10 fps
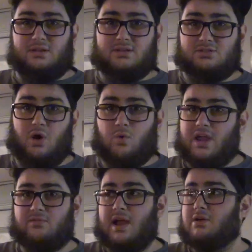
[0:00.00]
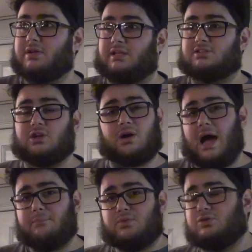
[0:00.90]
There's no way around it. So
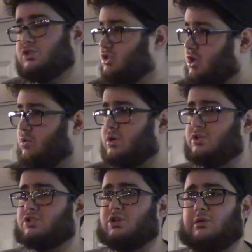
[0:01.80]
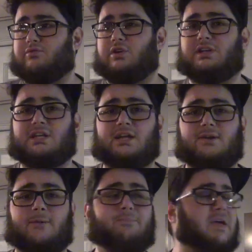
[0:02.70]
I'm so concerned for
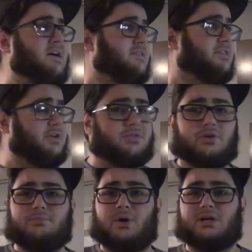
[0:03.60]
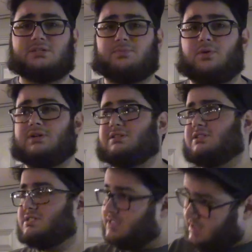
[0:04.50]
Nintendo that their third-party support is
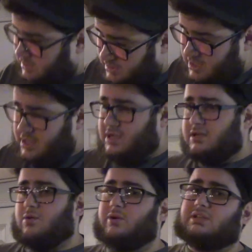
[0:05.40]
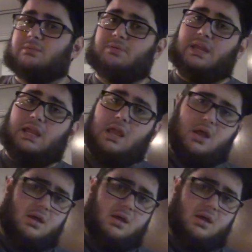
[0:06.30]
still going to be...